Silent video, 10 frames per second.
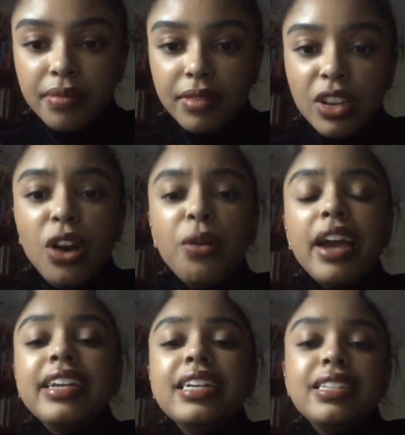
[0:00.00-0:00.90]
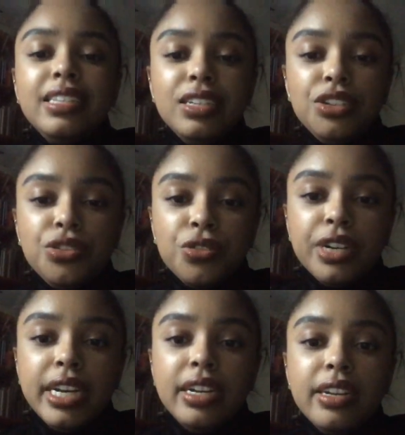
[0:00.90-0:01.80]
Oh, I need to see
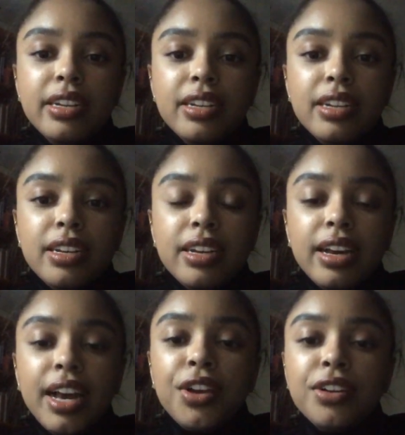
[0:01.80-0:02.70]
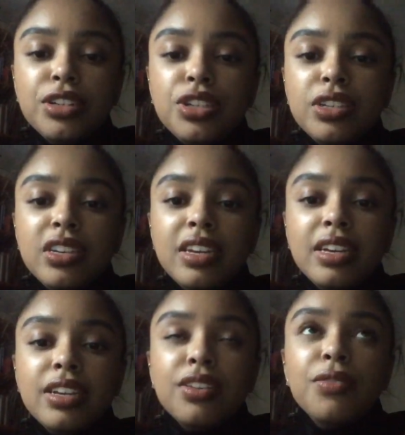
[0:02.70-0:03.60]
Detroit. I heard it's
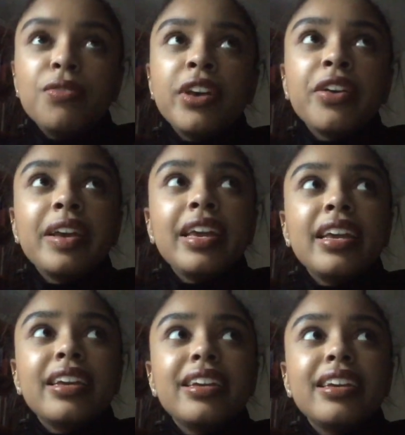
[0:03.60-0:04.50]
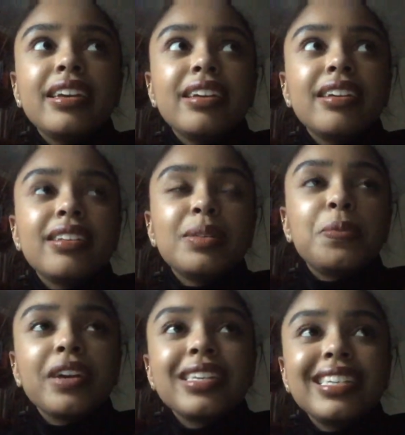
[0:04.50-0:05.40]
very
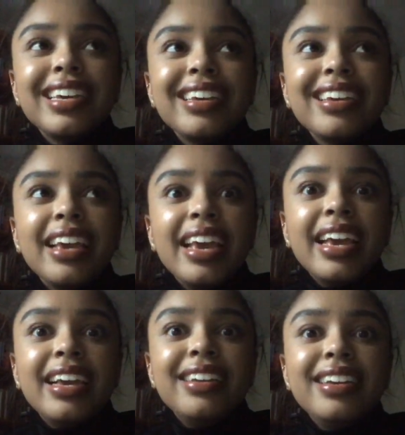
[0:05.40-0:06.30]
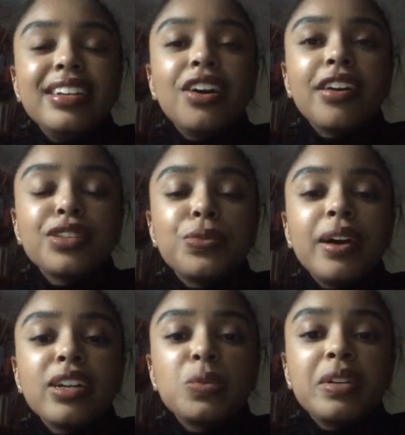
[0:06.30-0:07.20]
depressing and hard to
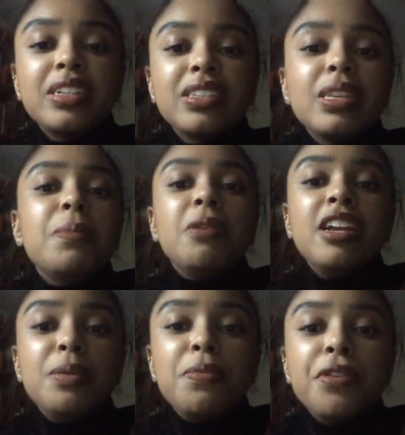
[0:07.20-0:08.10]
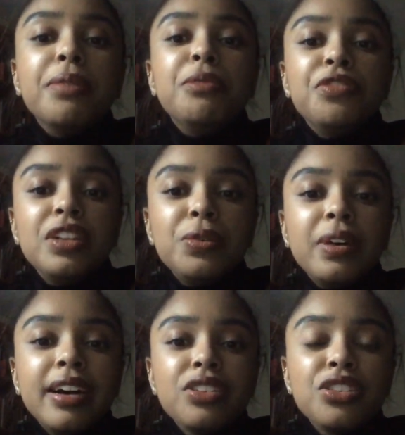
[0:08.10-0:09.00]
watch, but it's an important movie to
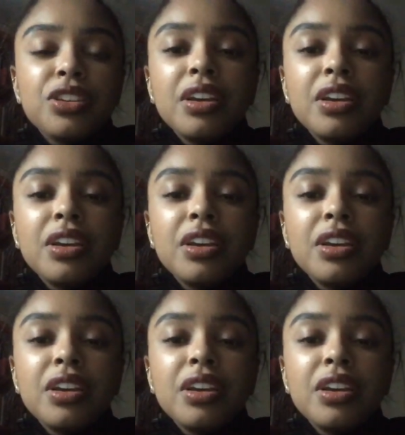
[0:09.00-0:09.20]
watch.